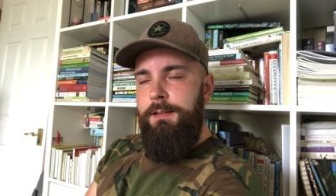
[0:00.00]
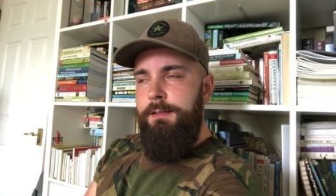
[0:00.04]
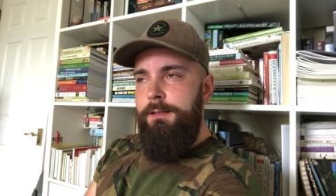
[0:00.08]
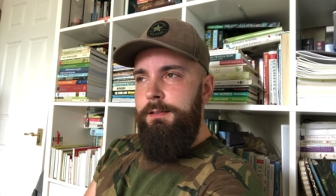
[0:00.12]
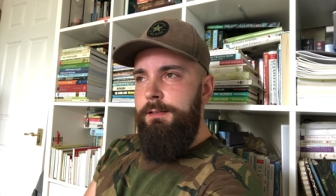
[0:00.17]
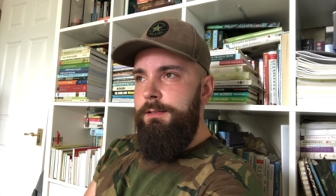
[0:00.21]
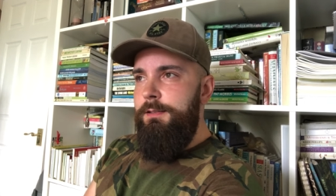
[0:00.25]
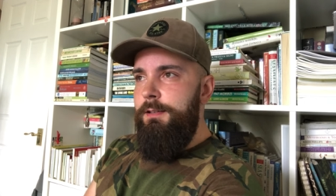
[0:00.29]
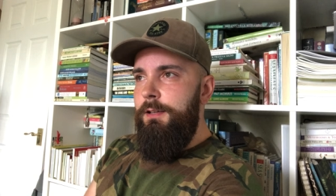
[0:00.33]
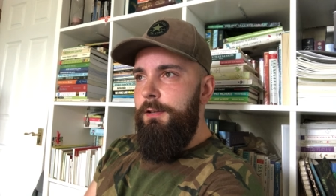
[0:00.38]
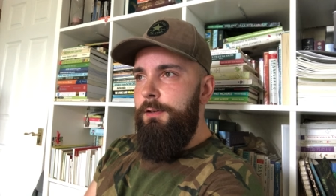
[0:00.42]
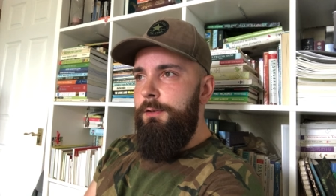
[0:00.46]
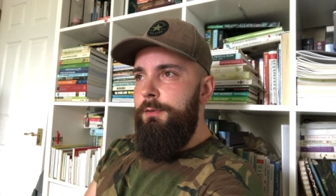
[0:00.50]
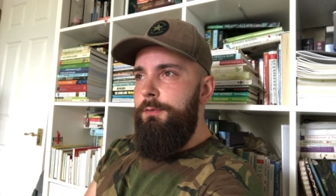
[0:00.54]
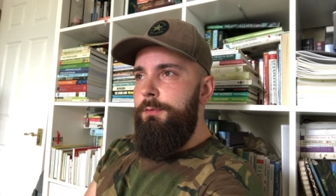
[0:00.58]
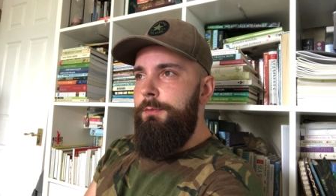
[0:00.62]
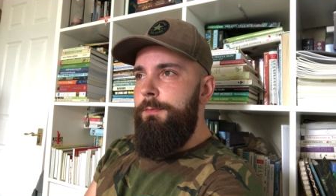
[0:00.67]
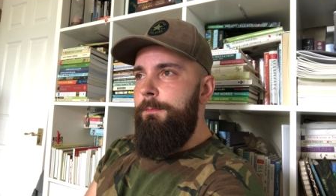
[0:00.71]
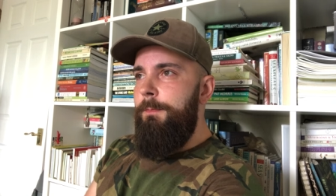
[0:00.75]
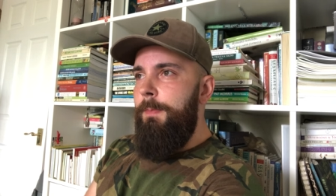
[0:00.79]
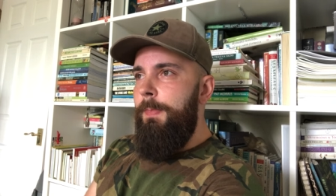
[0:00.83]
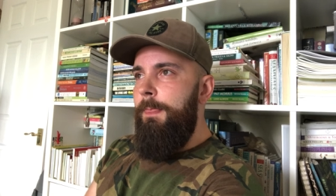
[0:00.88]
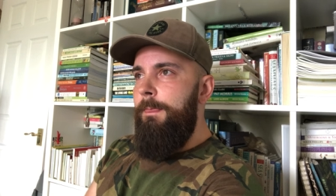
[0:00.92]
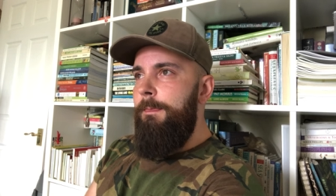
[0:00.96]
So
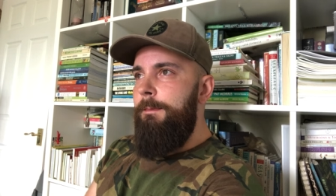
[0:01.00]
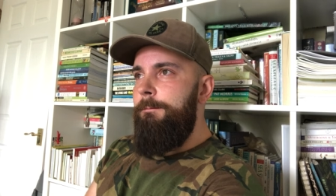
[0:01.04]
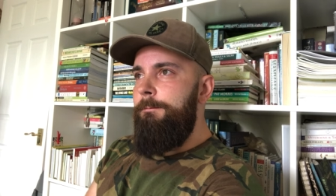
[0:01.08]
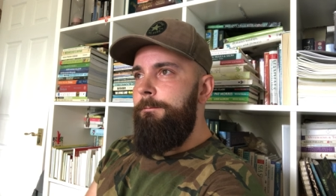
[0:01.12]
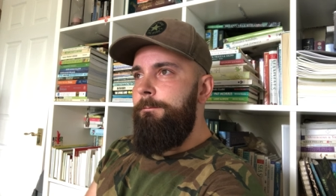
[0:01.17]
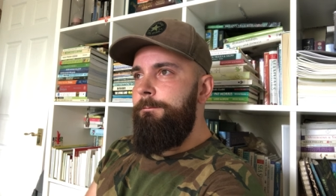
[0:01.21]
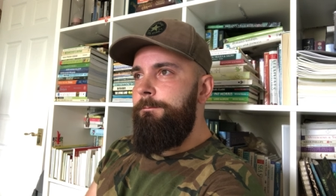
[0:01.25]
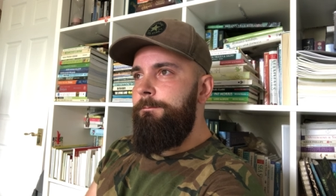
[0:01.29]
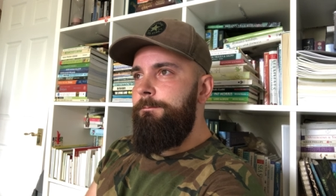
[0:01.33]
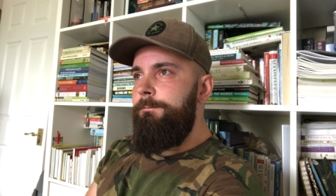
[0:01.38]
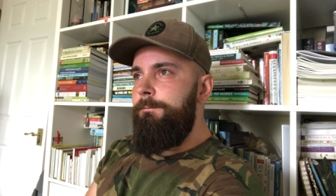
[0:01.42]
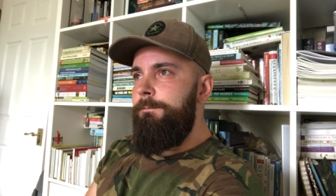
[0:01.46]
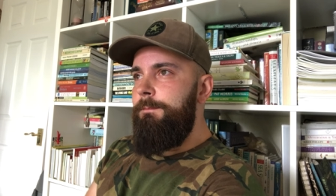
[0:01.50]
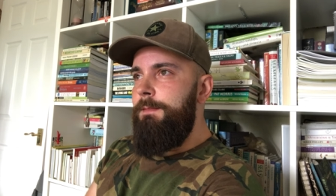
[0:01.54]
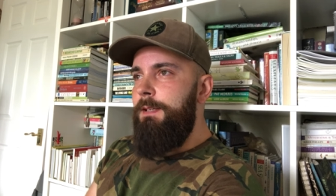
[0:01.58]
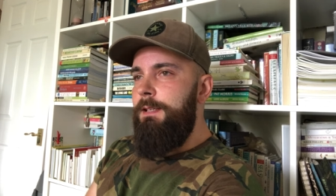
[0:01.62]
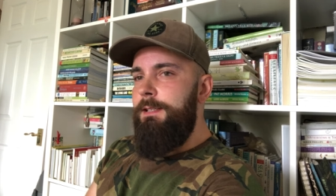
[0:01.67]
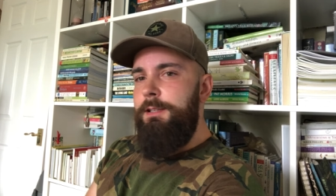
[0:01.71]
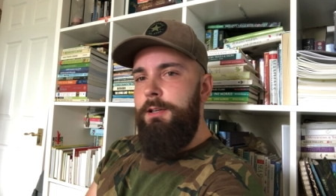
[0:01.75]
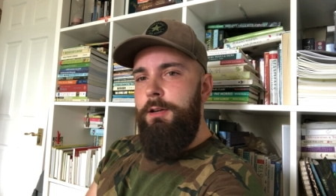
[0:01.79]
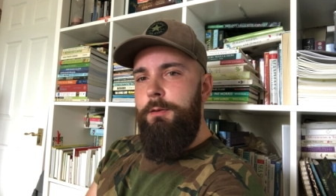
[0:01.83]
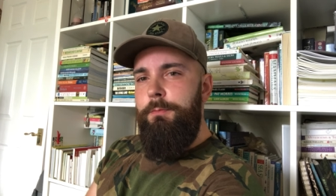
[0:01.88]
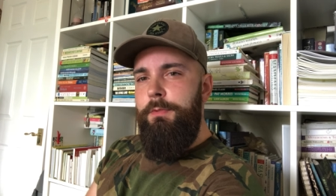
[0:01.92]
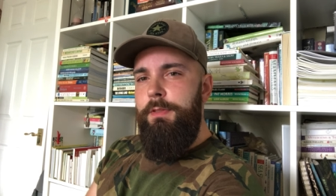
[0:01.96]
let's
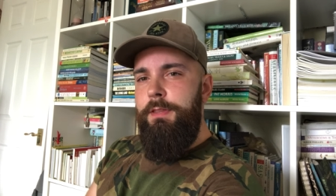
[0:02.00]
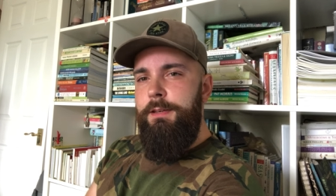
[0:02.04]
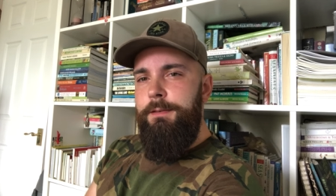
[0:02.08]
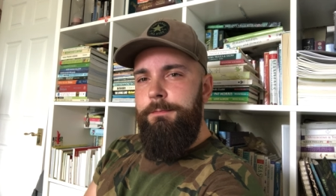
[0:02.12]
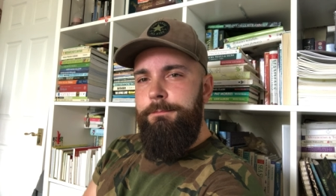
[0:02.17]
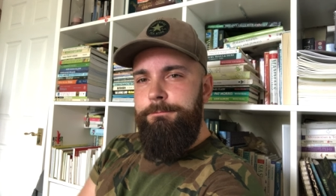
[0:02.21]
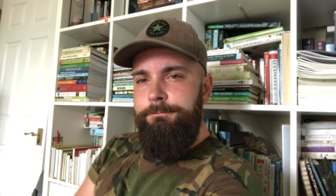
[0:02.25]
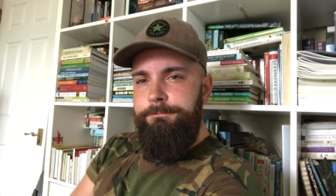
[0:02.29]
get on with it.